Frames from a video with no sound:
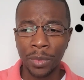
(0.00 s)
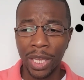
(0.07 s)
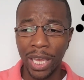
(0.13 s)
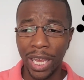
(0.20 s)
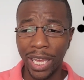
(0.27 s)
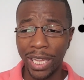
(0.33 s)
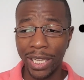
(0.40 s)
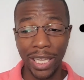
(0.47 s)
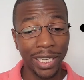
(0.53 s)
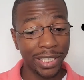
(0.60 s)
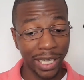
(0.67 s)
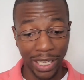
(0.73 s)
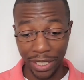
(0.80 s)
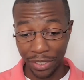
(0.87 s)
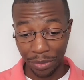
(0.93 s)
And they
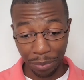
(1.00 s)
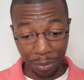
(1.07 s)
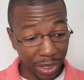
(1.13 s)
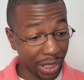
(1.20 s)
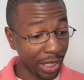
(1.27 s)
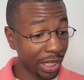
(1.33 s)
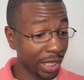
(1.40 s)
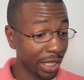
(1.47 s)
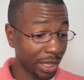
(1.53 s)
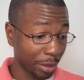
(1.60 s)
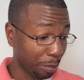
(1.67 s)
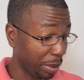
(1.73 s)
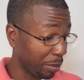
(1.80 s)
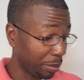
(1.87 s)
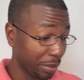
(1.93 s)
challenged me, the
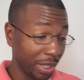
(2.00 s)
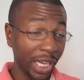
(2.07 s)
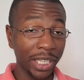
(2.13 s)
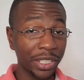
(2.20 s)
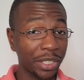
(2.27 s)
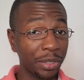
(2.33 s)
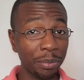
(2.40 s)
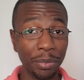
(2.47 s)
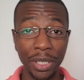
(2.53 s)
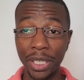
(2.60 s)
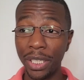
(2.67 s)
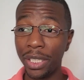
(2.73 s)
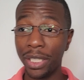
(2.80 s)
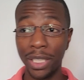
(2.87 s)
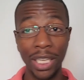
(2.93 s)
people next to
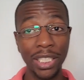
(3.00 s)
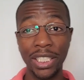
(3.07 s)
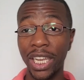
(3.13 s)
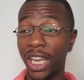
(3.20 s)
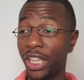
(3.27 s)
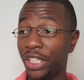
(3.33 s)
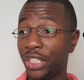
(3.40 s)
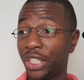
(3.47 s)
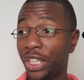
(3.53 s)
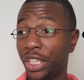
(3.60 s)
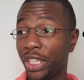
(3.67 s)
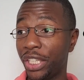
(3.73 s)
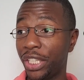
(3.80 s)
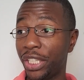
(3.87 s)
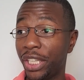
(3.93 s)
me, they challenged
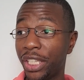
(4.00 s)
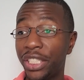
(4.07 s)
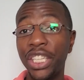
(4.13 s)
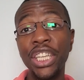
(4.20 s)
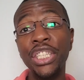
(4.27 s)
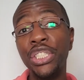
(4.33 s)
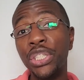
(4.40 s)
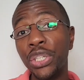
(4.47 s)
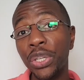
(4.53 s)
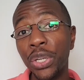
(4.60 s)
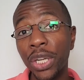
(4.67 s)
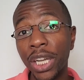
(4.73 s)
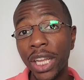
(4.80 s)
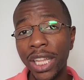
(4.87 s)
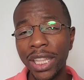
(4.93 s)
the teacher
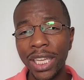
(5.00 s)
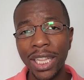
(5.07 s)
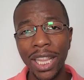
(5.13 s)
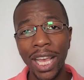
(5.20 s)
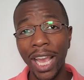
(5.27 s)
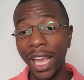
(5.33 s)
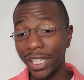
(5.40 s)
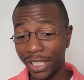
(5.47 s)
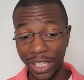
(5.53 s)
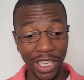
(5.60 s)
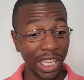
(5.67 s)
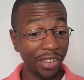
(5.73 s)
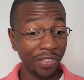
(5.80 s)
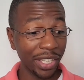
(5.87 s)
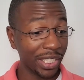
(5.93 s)
in the class, and they
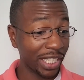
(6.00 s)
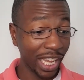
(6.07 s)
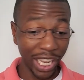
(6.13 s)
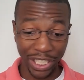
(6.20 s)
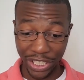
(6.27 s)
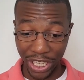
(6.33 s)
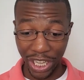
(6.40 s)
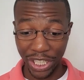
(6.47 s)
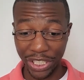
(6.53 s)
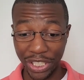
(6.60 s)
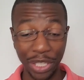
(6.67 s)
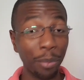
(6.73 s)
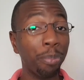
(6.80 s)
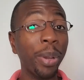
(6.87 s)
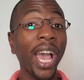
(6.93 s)
even challenged
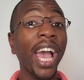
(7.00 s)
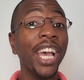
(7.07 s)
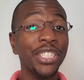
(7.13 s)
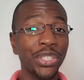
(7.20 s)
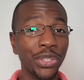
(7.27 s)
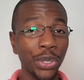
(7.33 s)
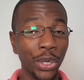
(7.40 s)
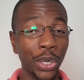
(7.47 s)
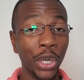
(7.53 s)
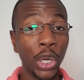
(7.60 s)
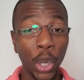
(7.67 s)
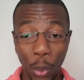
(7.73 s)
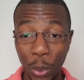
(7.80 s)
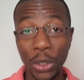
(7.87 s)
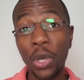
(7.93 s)
the pastor
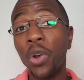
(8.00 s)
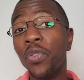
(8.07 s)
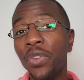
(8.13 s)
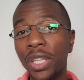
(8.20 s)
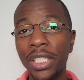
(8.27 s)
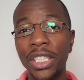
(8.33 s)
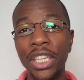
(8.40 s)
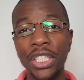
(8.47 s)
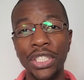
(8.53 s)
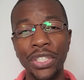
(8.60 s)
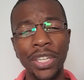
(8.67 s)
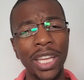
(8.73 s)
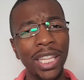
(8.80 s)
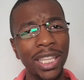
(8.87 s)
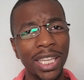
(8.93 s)
who was over the
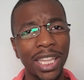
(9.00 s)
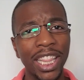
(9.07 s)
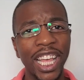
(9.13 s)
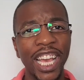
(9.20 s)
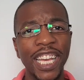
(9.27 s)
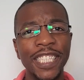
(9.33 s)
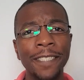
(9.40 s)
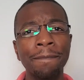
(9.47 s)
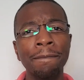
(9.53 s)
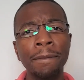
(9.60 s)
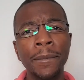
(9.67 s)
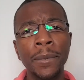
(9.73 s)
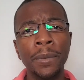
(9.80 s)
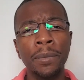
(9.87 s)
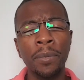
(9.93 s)
teacher in the class.
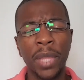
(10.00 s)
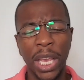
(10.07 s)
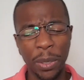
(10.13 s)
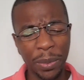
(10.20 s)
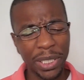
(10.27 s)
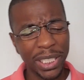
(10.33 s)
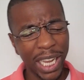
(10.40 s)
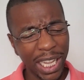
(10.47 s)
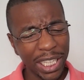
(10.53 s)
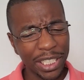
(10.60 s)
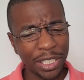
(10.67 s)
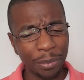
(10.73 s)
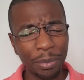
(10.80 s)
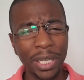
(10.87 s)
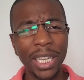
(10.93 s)
And it was
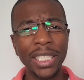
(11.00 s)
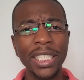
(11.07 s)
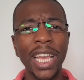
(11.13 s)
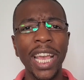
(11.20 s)
challenging because